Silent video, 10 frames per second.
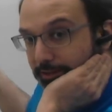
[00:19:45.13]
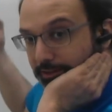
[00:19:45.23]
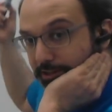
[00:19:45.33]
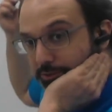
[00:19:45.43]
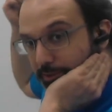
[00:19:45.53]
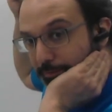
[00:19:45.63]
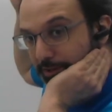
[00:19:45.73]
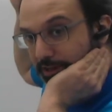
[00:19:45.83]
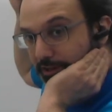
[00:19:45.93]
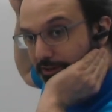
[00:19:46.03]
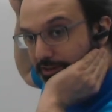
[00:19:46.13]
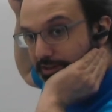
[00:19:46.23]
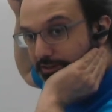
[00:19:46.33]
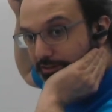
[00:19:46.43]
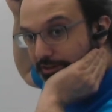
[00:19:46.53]
This one up here
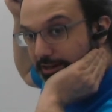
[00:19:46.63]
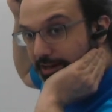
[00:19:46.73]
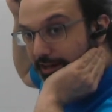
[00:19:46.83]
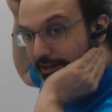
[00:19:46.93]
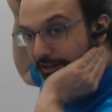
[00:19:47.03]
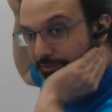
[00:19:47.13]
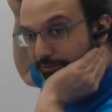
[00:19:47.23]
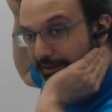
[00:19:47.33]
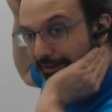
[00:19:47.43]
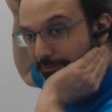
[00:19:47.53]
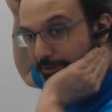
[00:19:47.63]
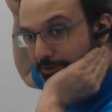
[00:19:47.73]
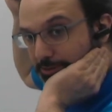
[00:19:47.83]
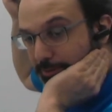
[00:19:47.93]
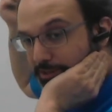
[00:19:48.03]
is negative 5
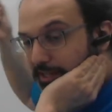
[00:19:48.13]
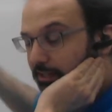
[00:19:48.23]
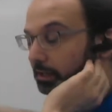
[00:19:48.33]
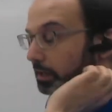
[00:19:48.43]
meters per second.